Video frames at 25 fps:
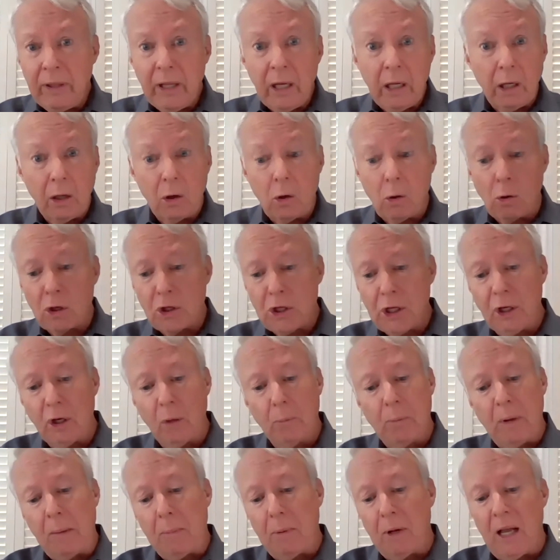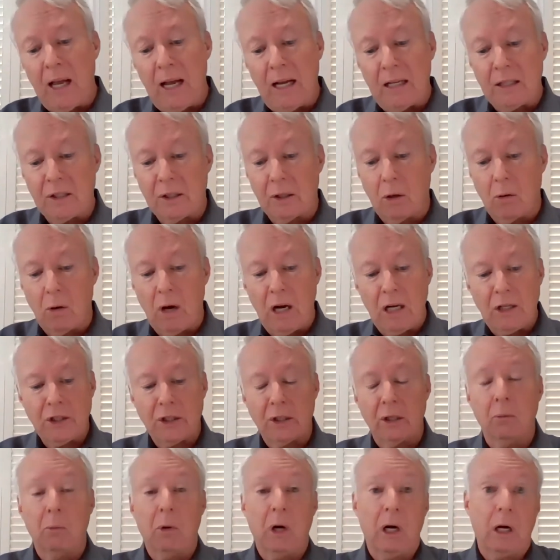then, of course, you know, people ask the
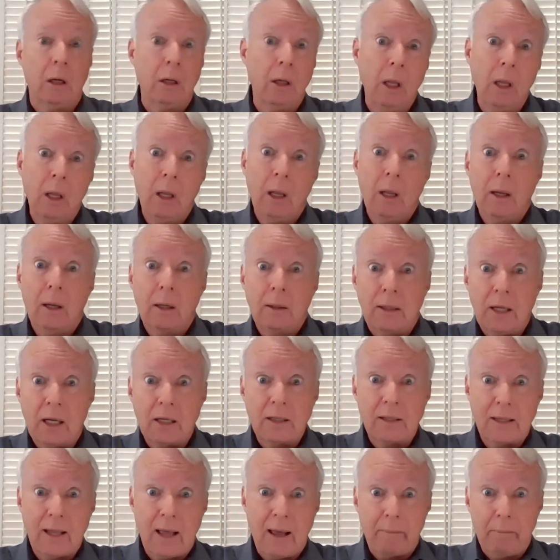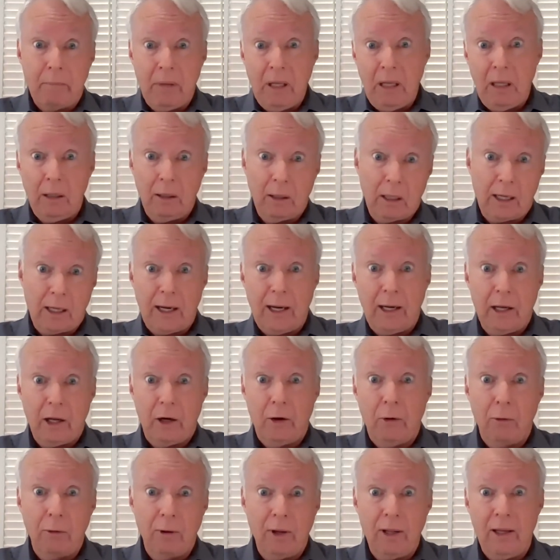question, well, does that mean that I can
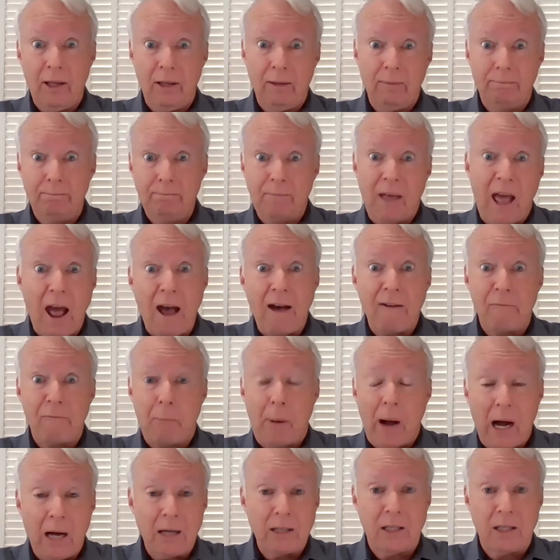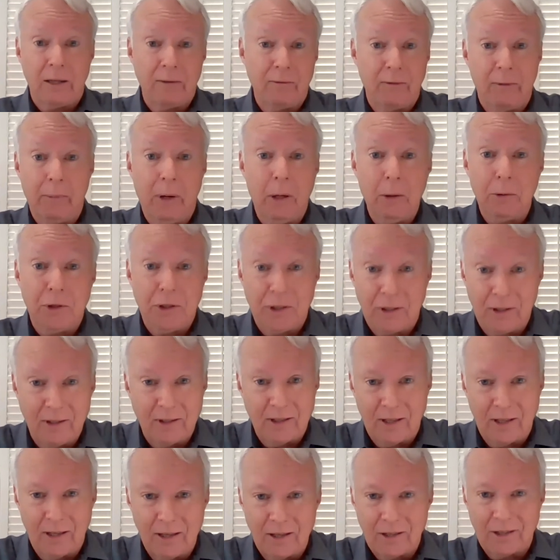only have positive
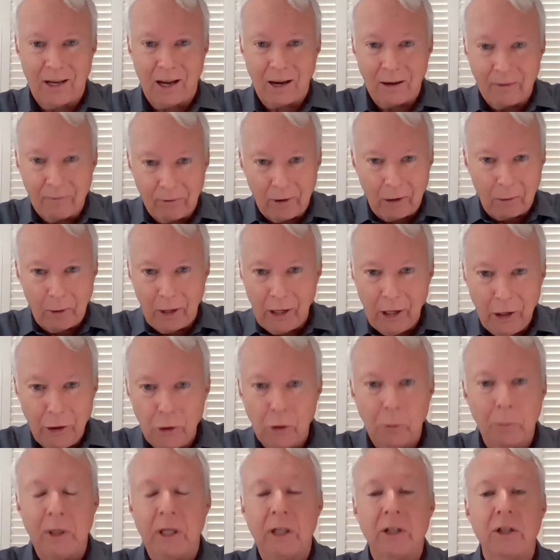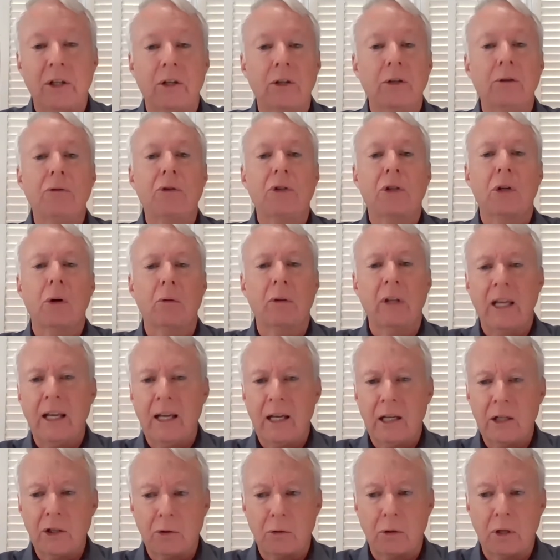emotions? And is that very human to do so? And the
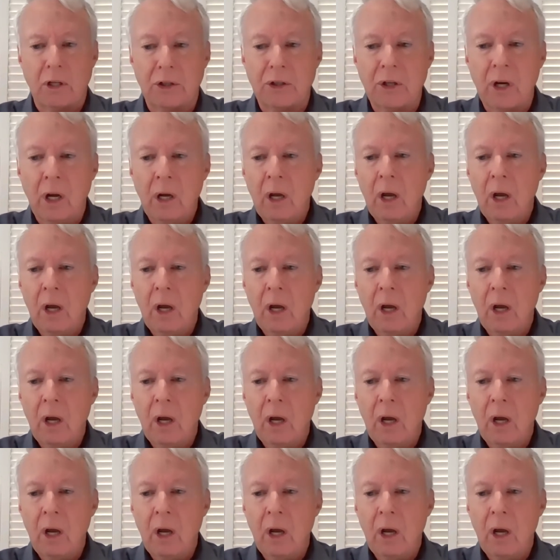answer is,